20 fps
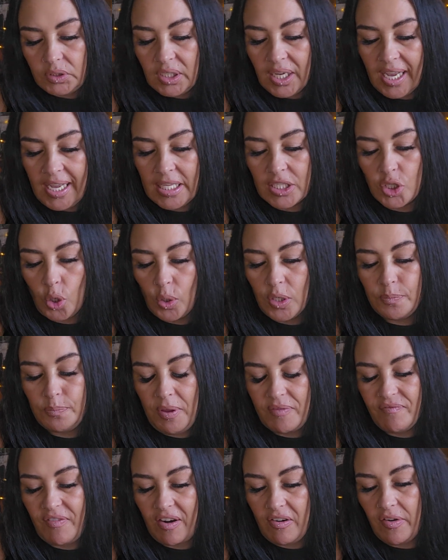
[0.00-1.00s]
It's always
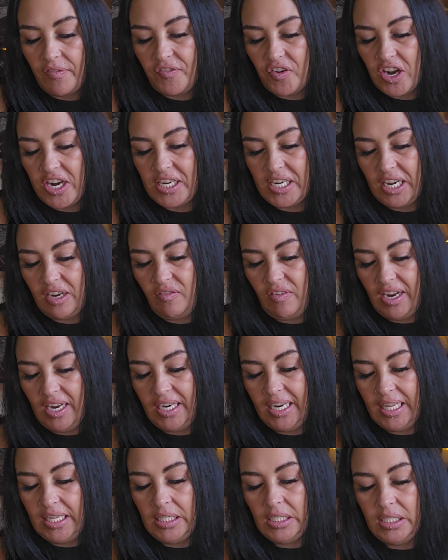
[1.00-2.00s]
been very 3D
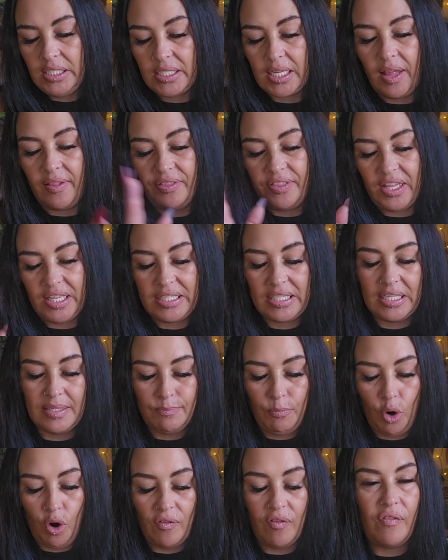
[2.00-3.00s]
readings. This is
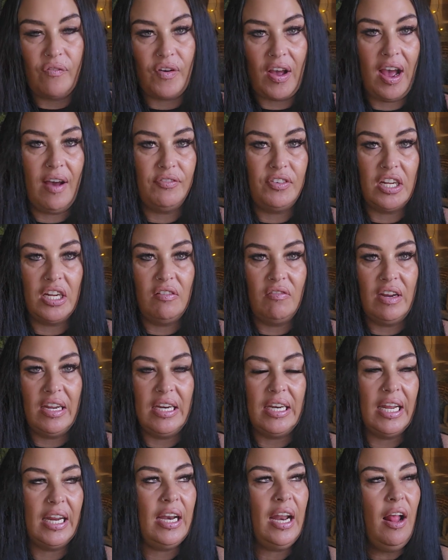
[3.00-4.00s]
more of a 5D
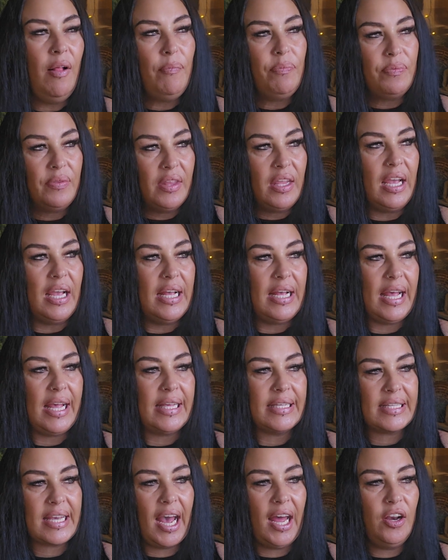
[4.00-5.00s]
reading.
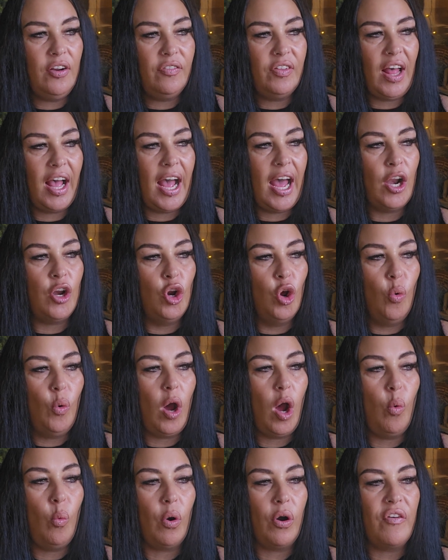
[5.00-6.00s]
It's kind of like, I know
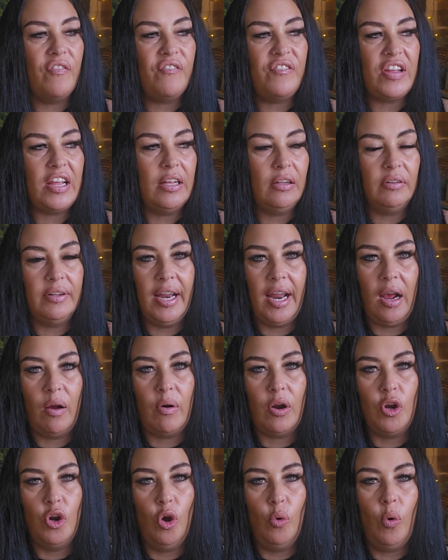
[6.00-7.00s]
what I want to feel now.
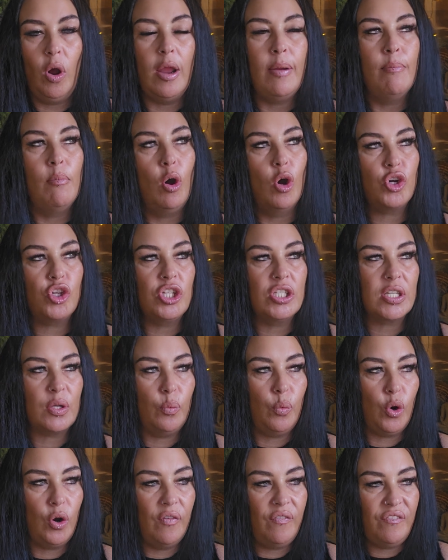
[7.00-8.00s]
I know what emotions I
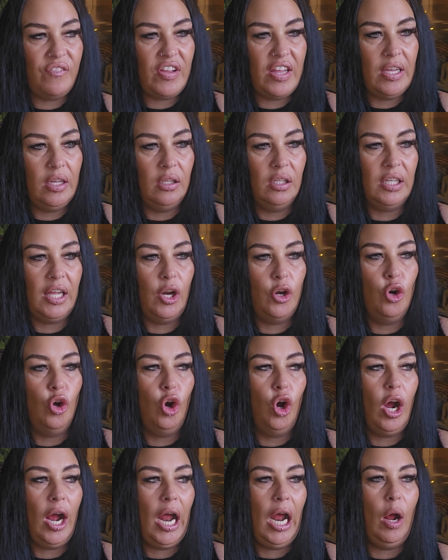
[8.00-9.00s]
want to feel. I
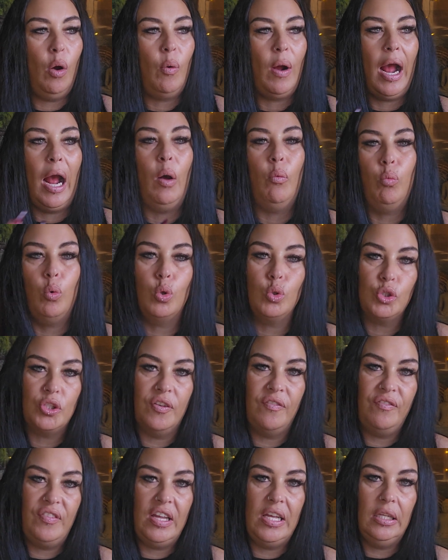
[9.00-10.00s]
know how I want
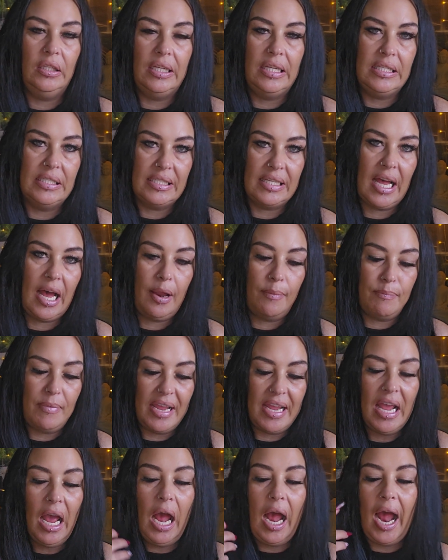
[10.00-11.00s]
to feel inside
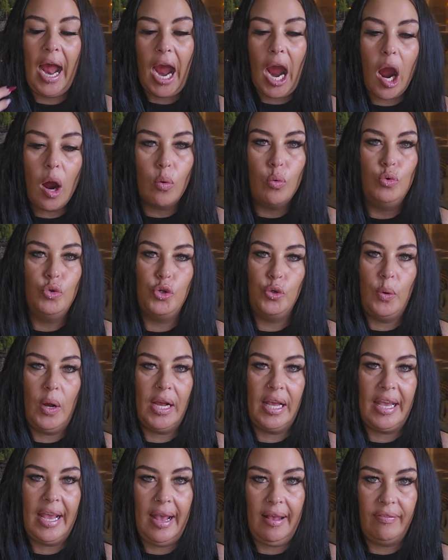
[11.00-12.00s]
me. How do I
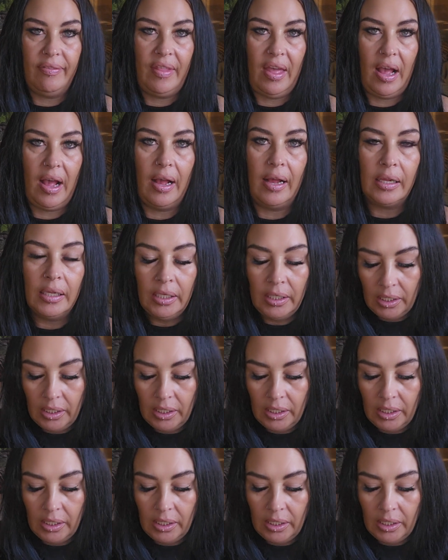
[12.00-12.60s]
get that?